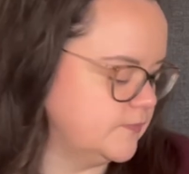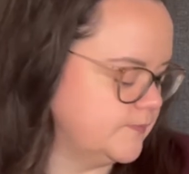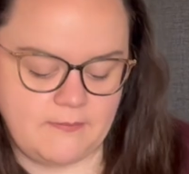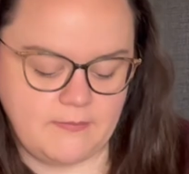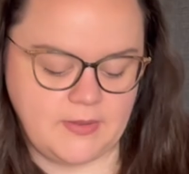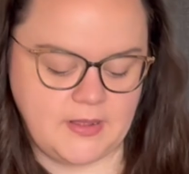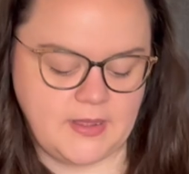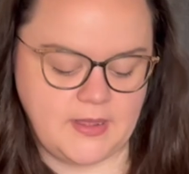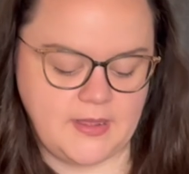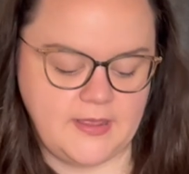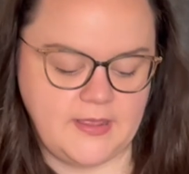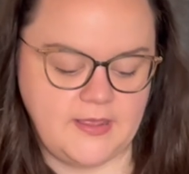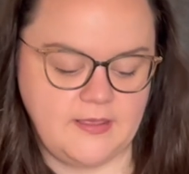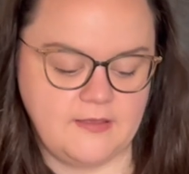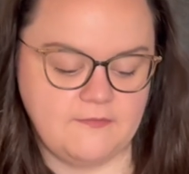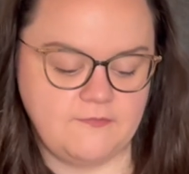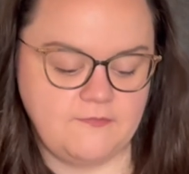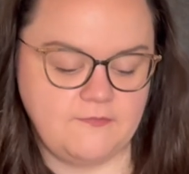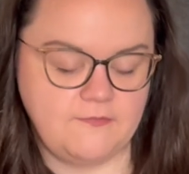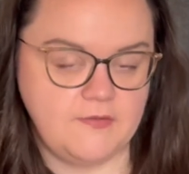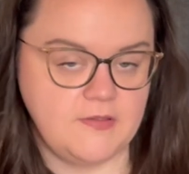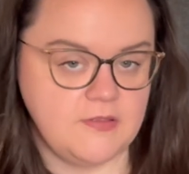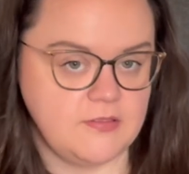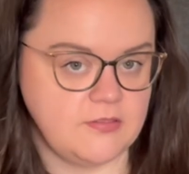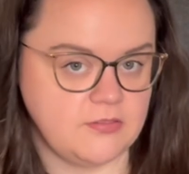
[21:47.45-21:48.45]
My
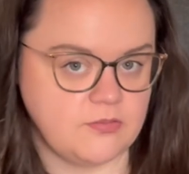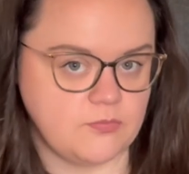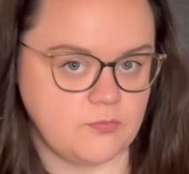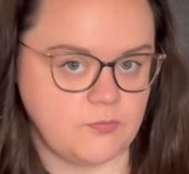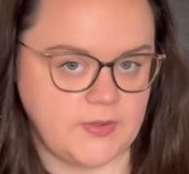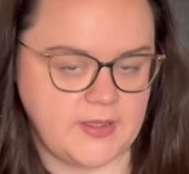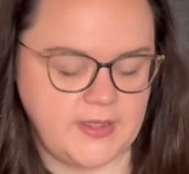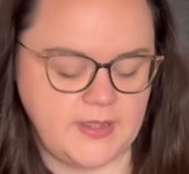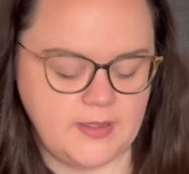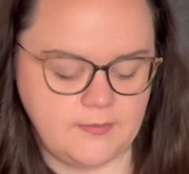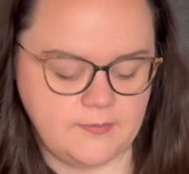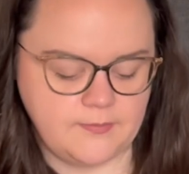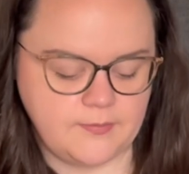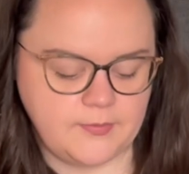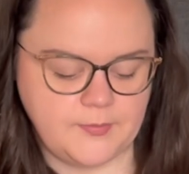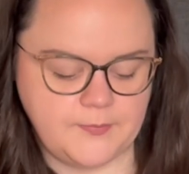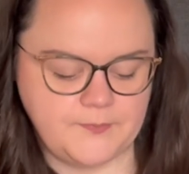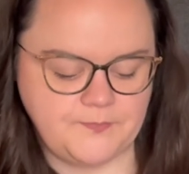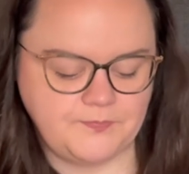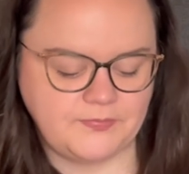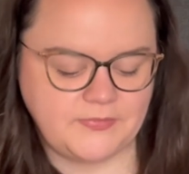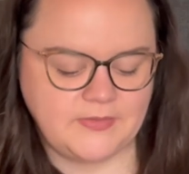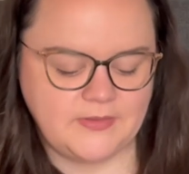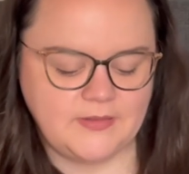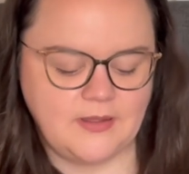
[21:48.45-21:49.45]
5th whip,
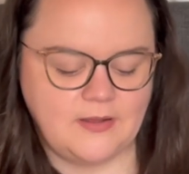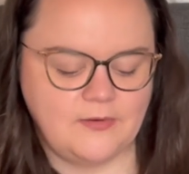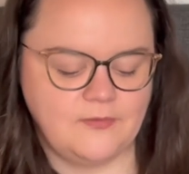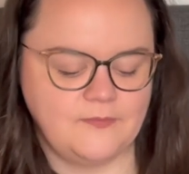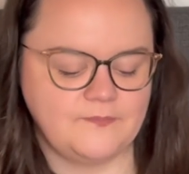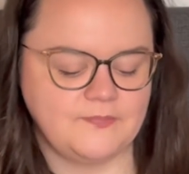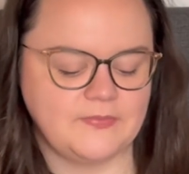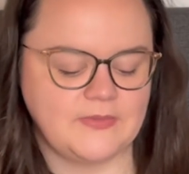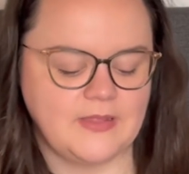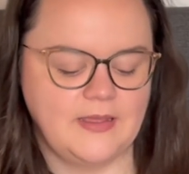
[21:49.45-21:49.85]
now